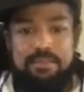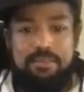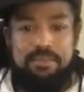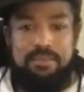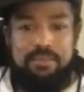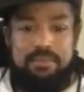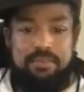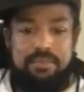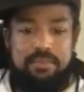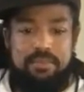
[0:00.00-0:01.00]

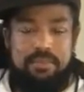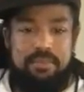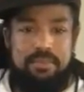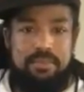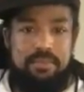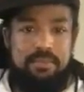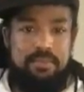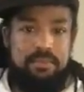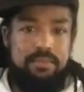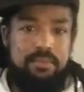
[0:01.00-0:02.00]

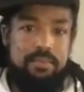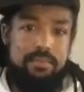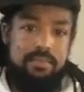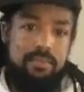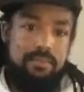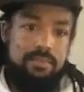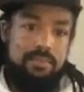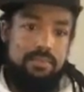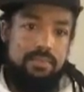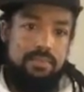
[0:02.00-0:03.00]

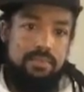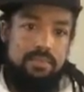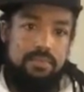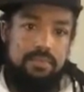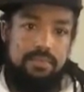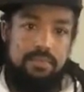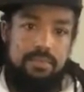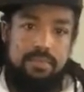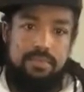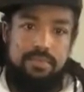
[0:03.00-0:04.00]

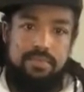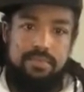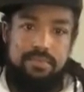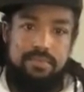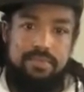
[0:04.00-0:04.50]
No words are spoken by the person on screen.